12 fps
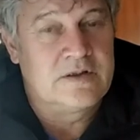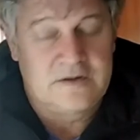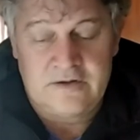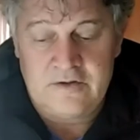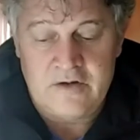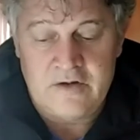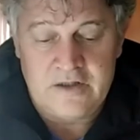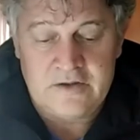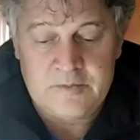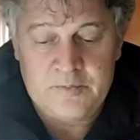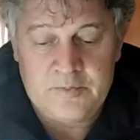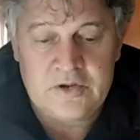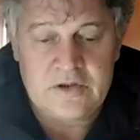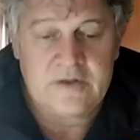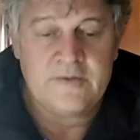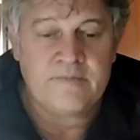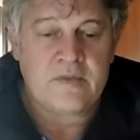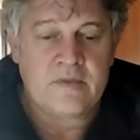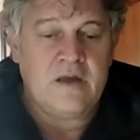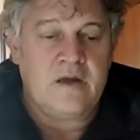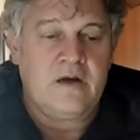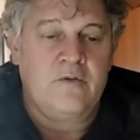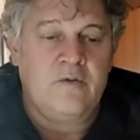You had to put a